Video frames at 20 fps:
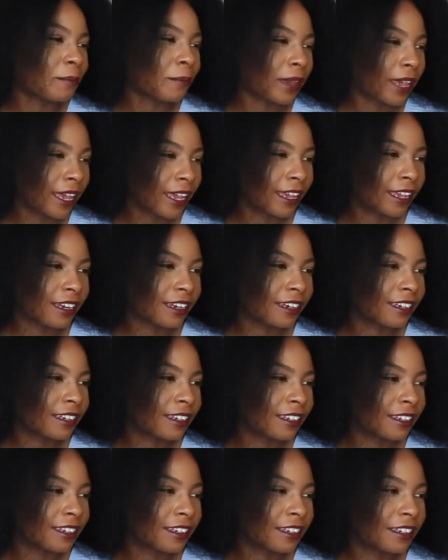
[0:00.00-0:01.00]
man,
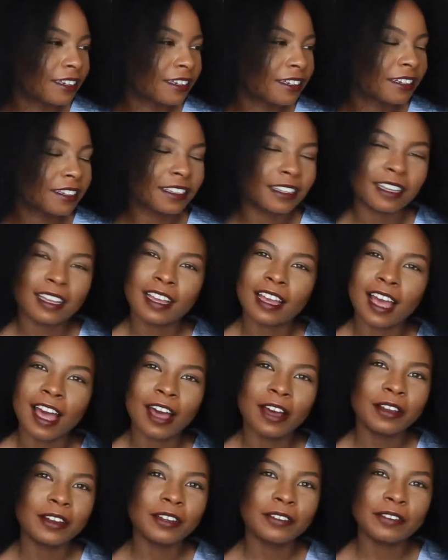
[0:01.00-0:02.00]

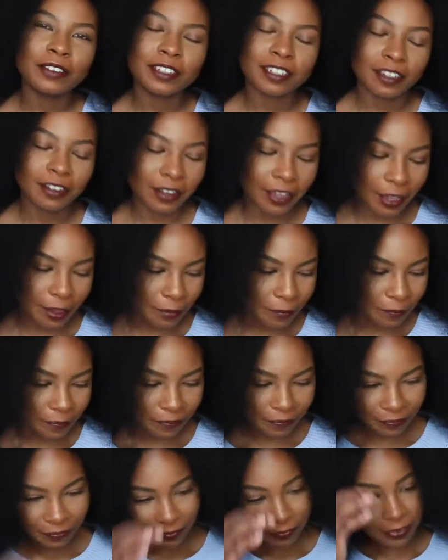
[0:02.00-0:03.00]
I don't even, okay.
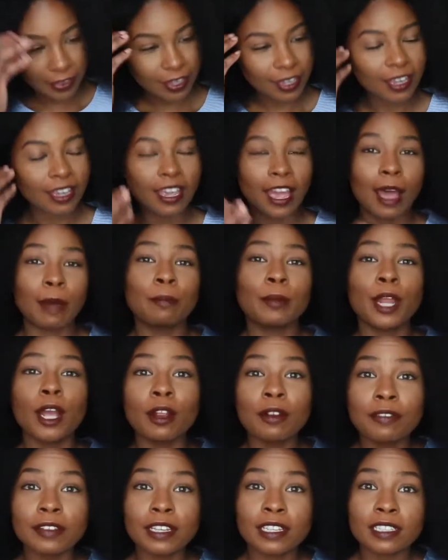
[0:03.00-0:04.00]
I'm
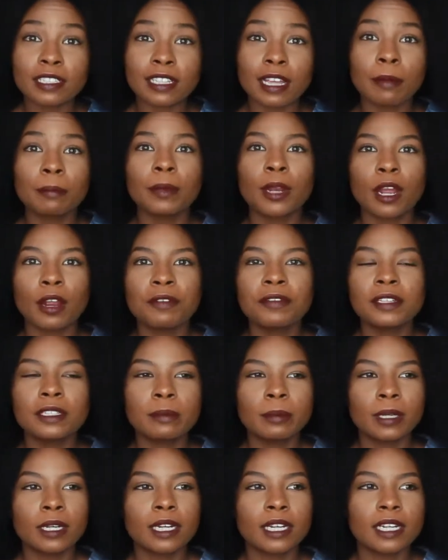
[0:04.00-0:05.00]
nervous. I'm nervous
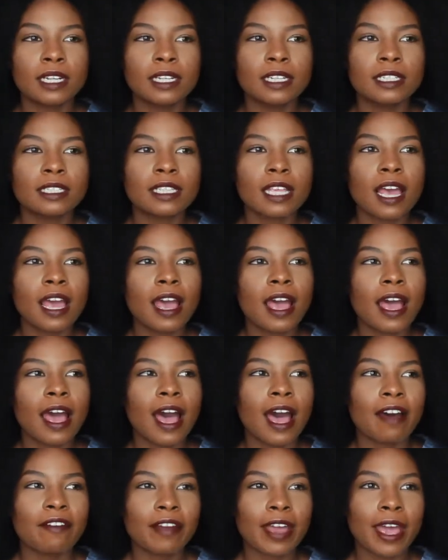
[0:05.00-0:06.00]
because
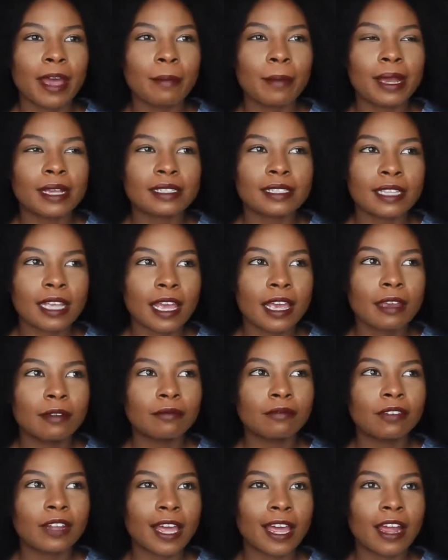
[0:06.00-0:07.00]
I've had my same
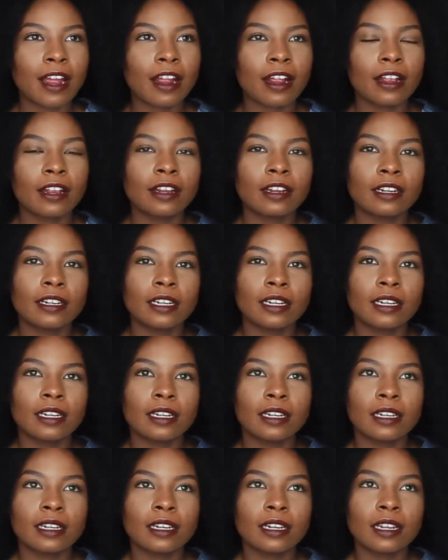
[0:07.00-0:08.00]
flat iron
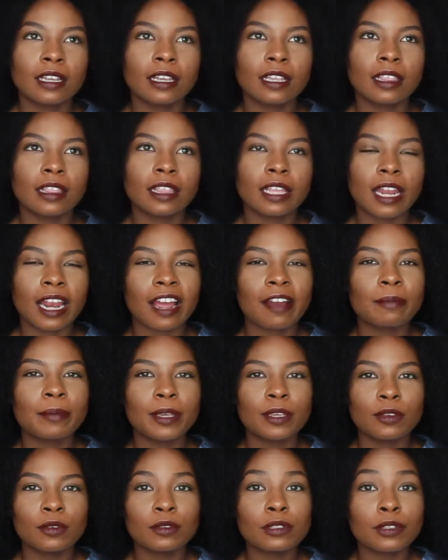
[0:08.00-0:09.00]
that I've
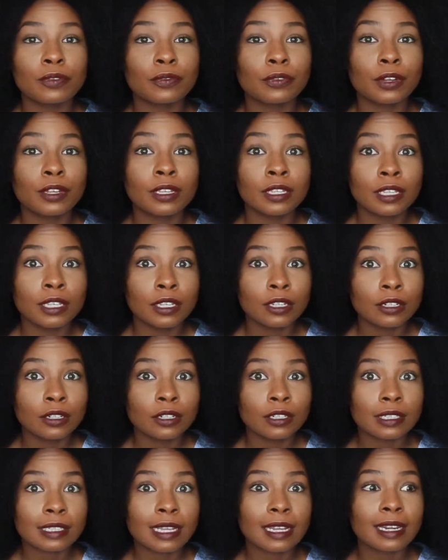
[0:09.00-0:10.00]
been using for
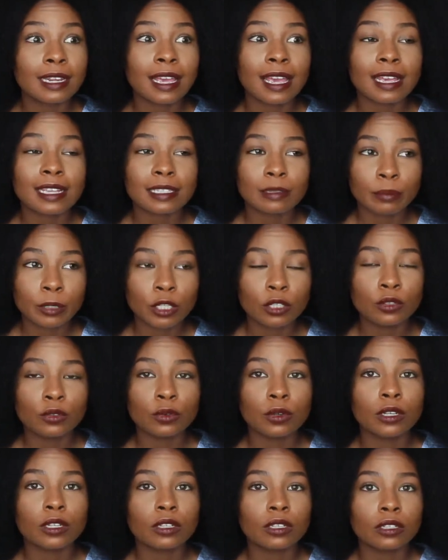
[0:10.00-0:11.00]
years, and it has been
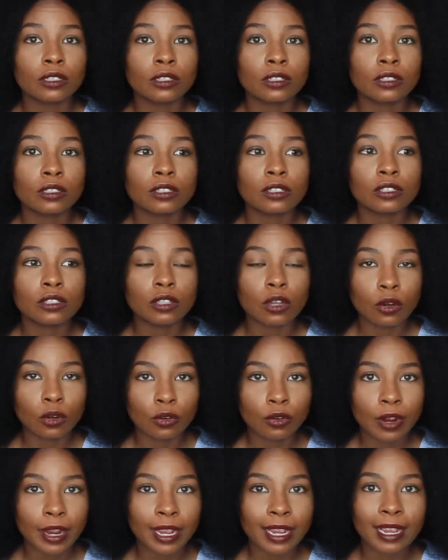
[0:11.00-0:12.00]
doing so
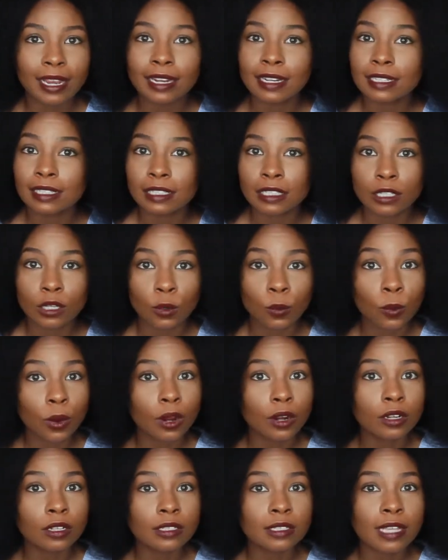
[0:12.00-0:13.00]
great, and it still
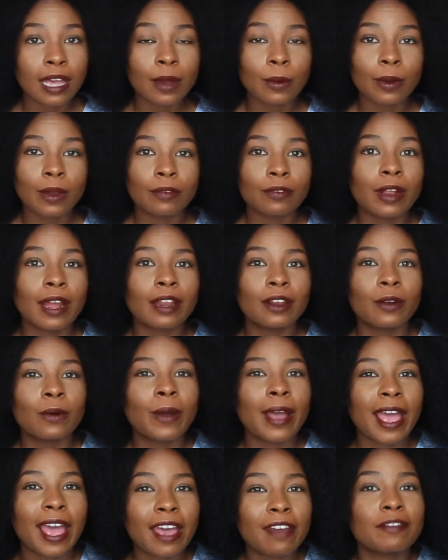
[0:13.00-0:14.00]
works. However, I
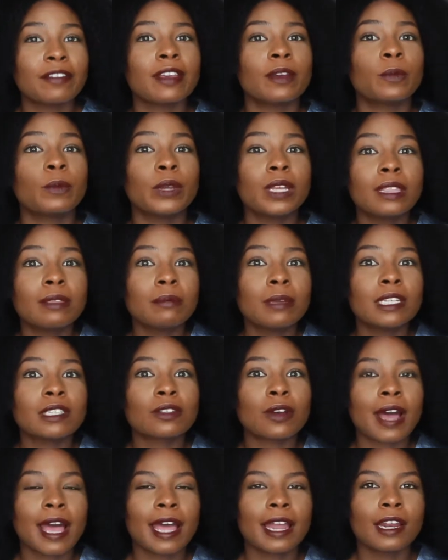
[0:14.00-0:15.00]
don't have it with me,
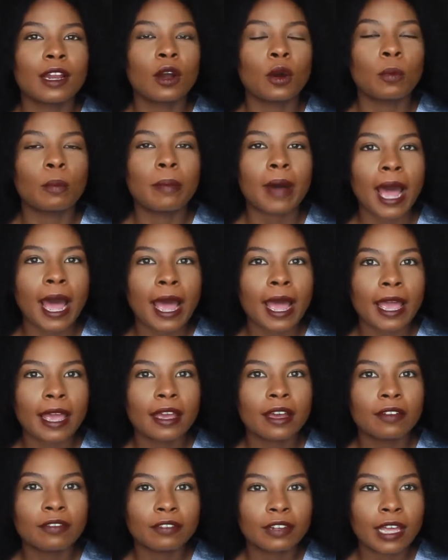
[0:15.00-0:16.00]
so I had to go
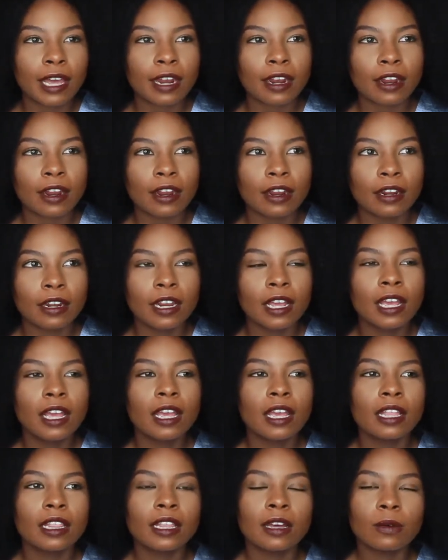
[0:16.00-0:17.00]
buy a flat iron
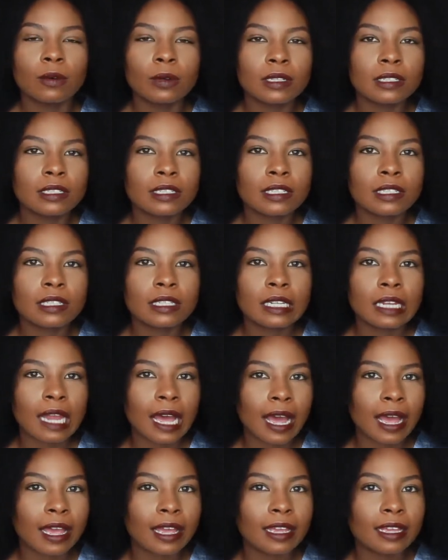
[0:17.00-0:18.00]
that was
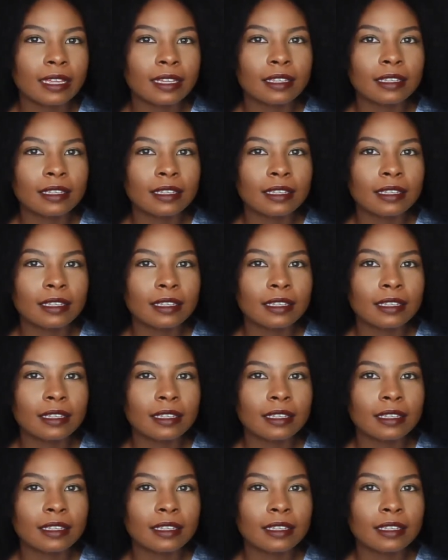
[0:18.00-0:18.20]
not